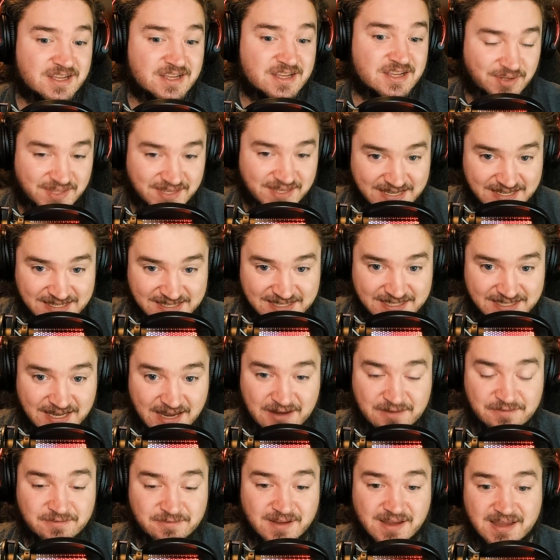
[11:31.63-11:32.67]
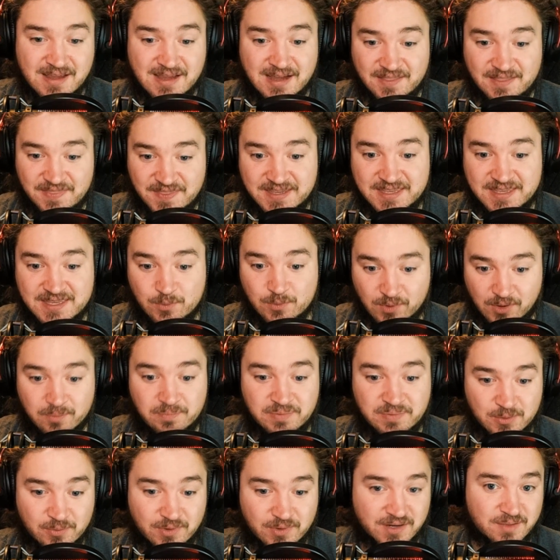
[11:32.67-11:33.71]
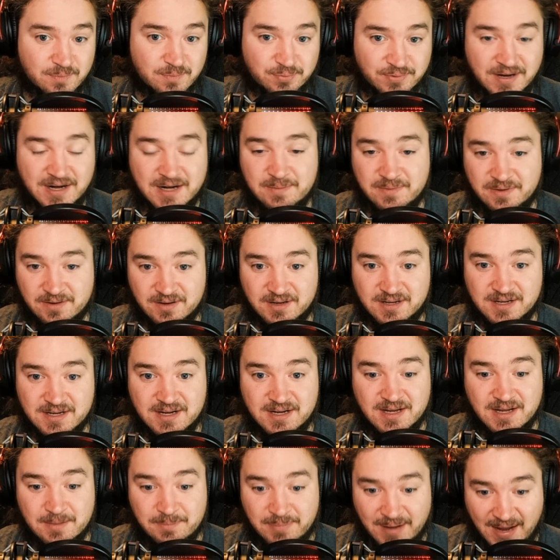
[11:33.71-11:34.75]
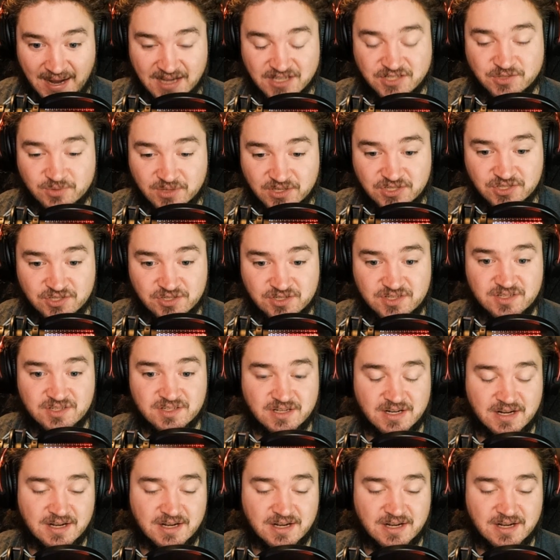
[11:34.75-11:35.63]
So I think he's safe. I think he will be one of the primary pass rushers.